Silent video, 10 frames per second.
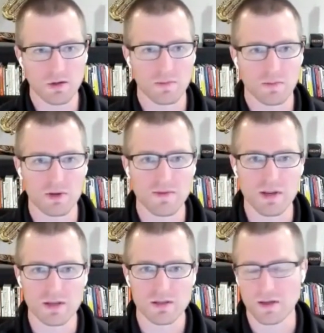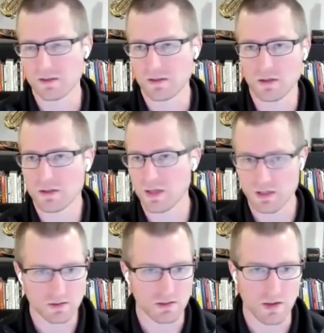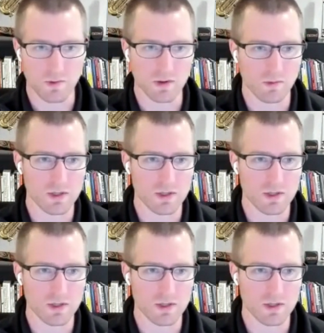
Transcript: your previous as good as yesterday what